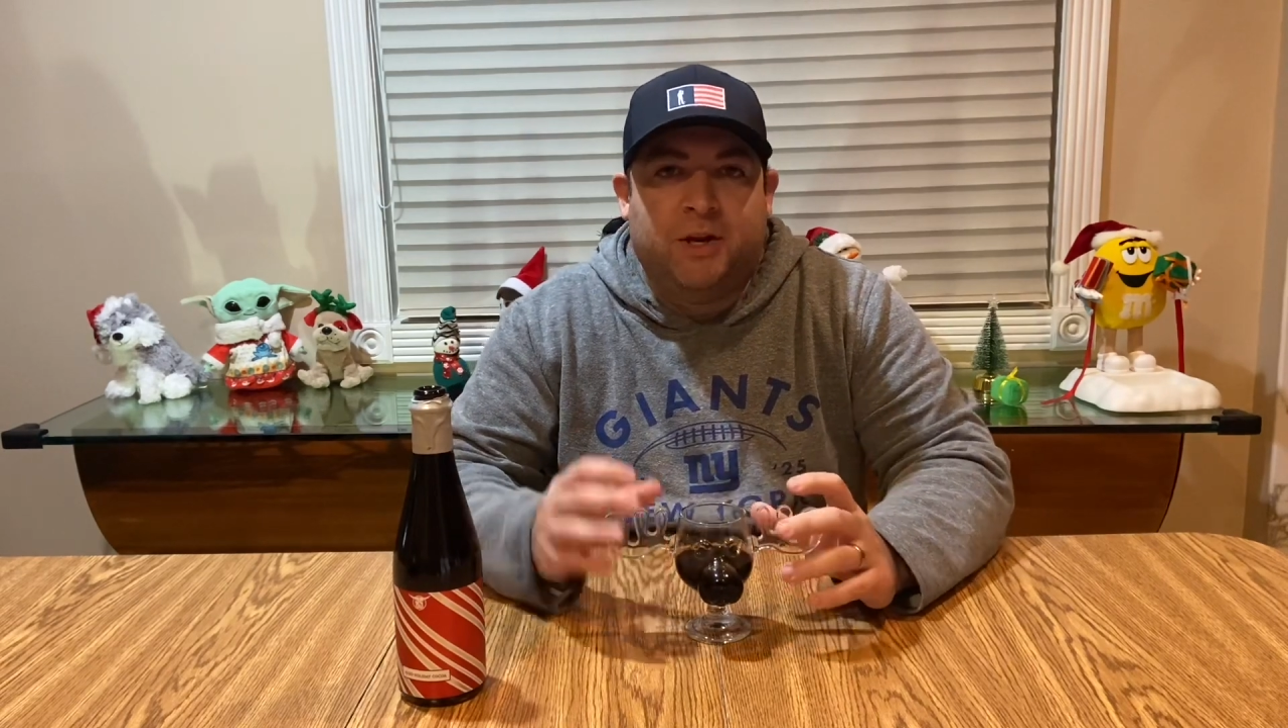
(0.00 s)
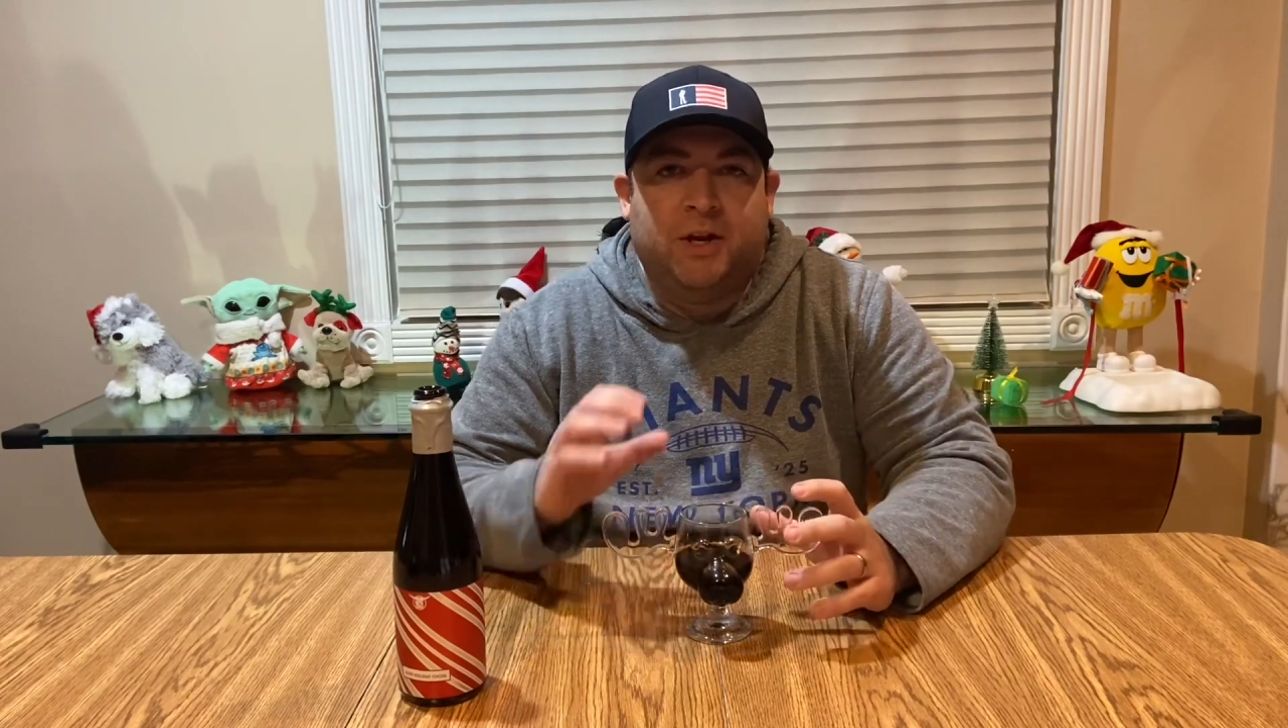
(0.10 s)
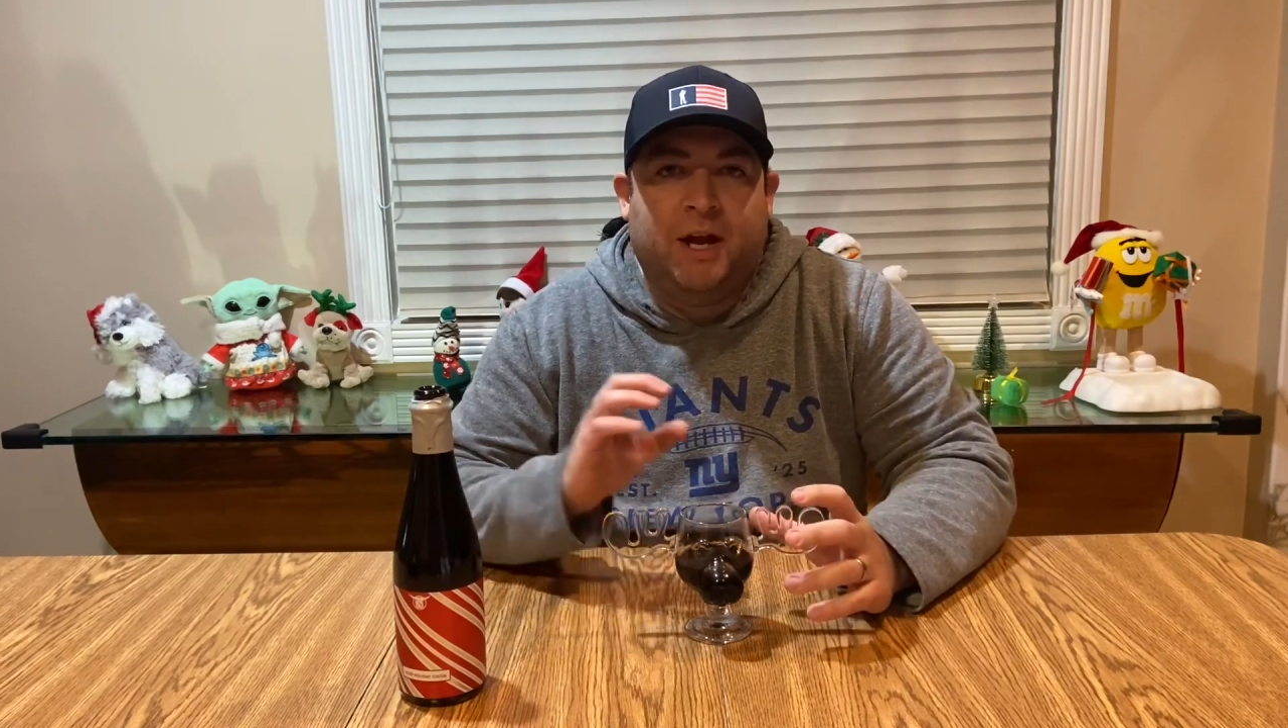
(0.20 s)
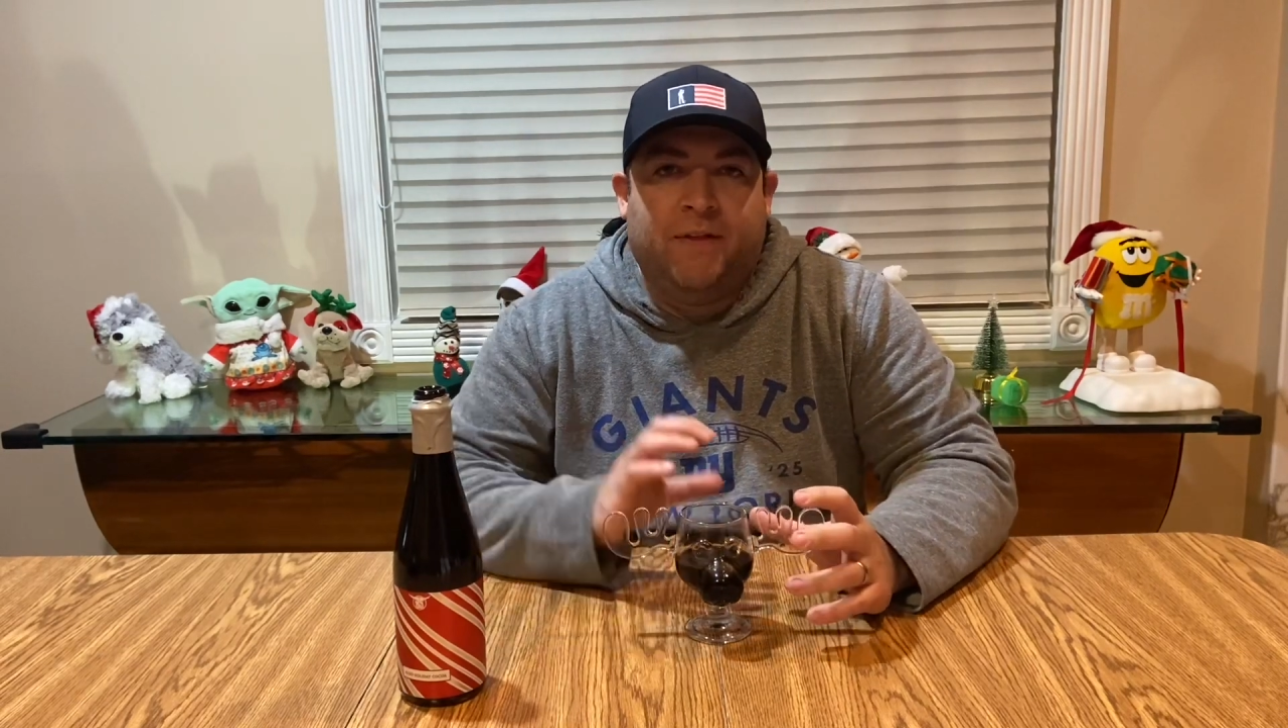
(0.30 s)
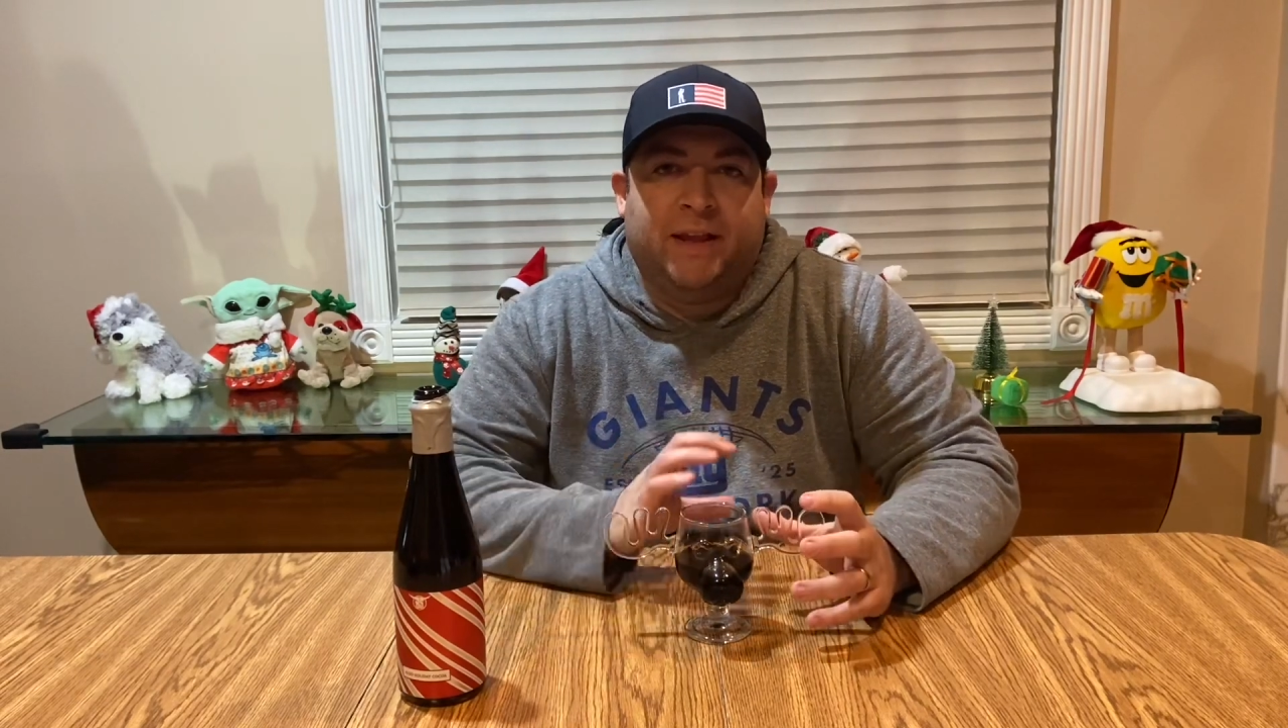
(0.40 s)
You
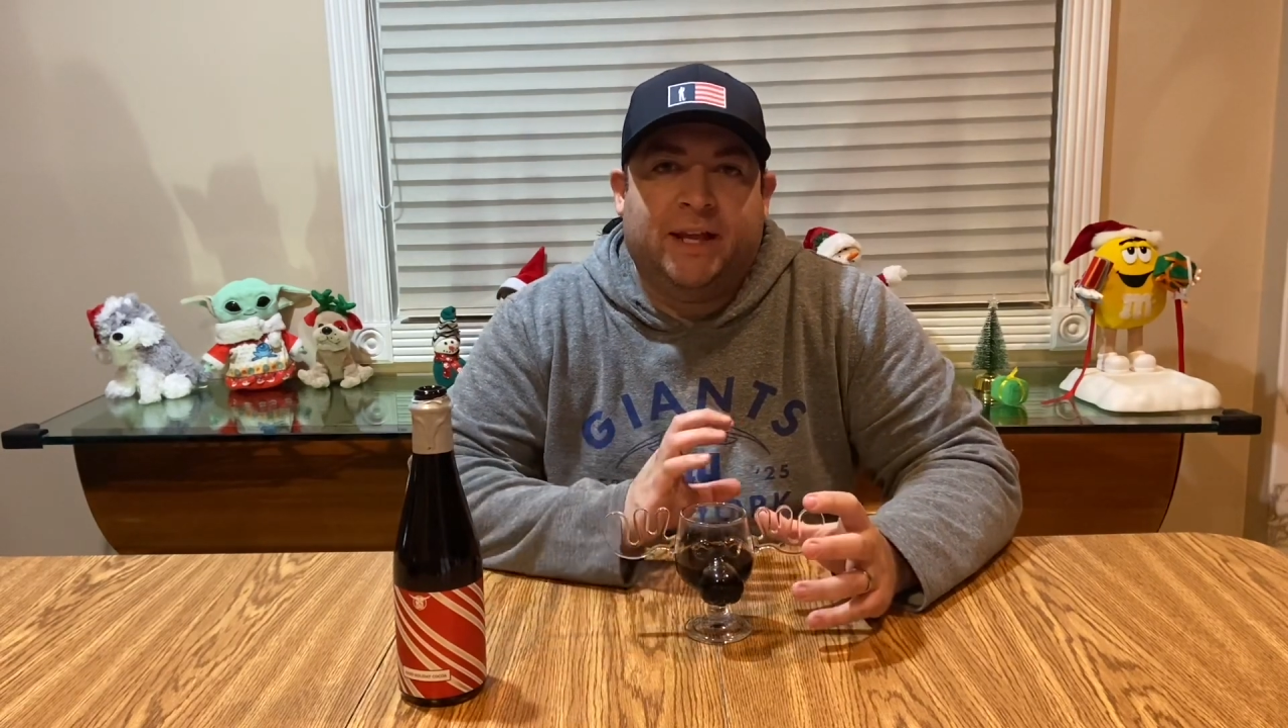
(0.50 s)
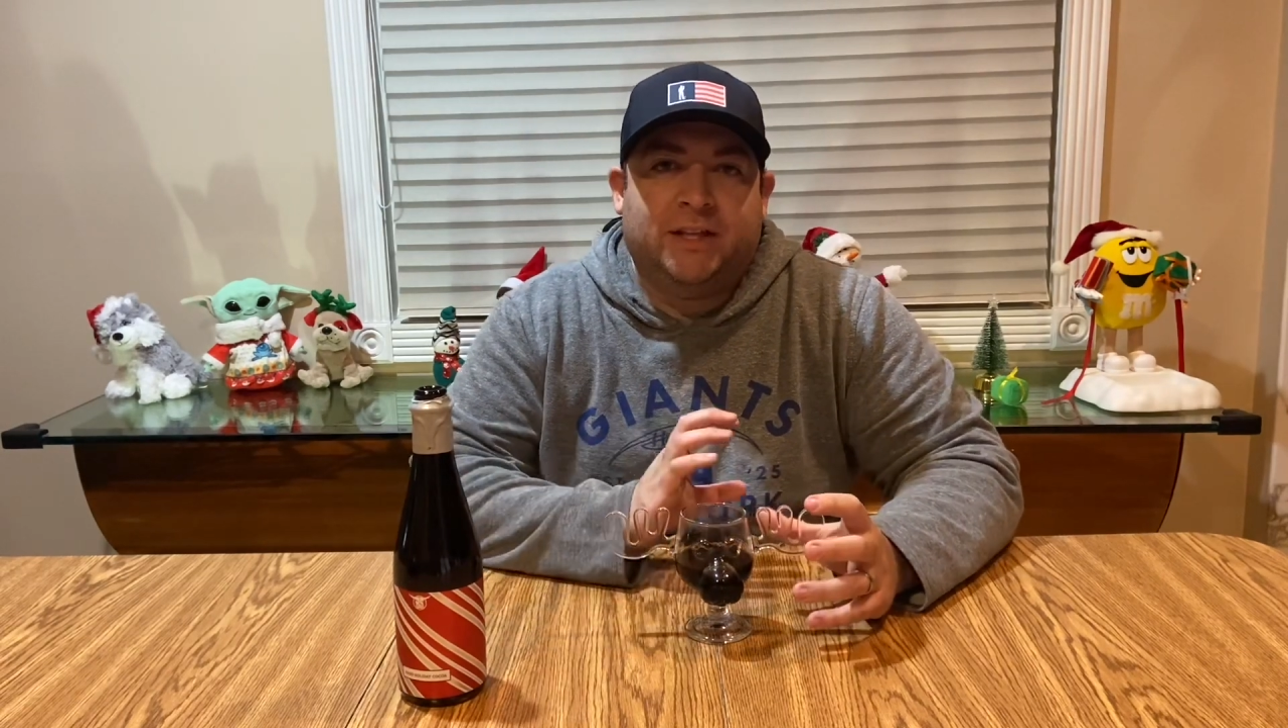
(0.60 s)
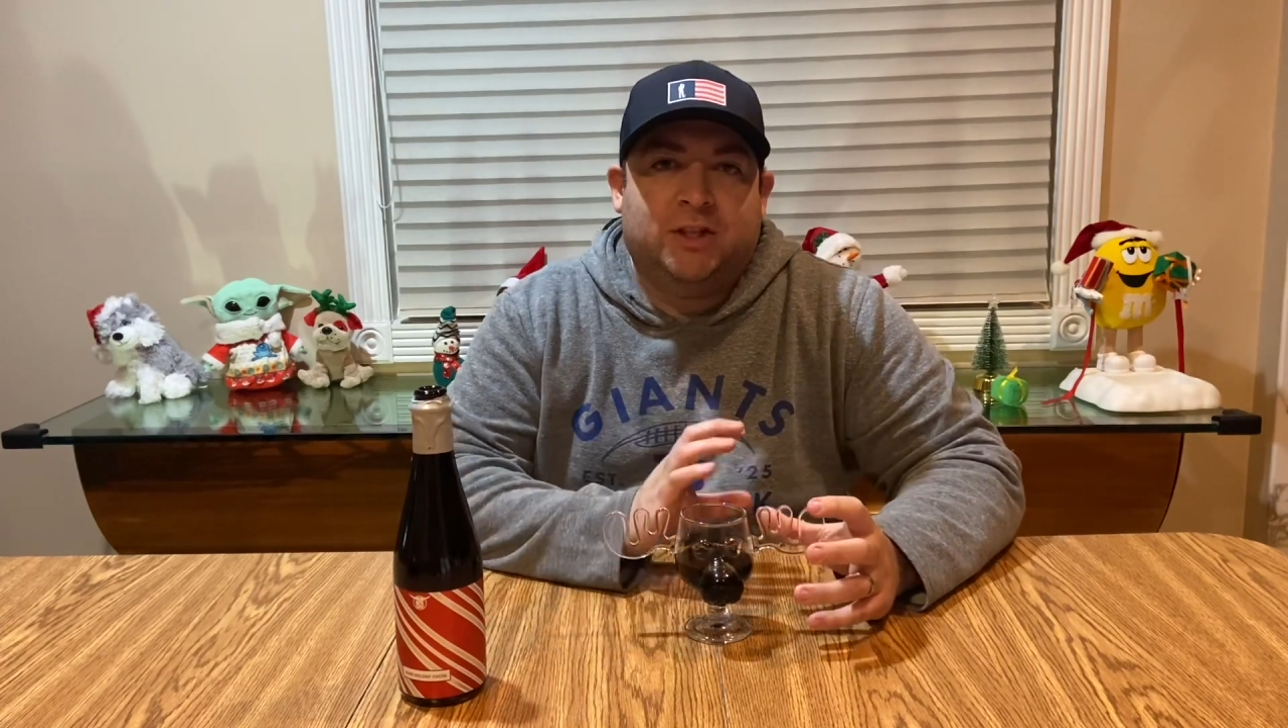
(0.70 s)
get like that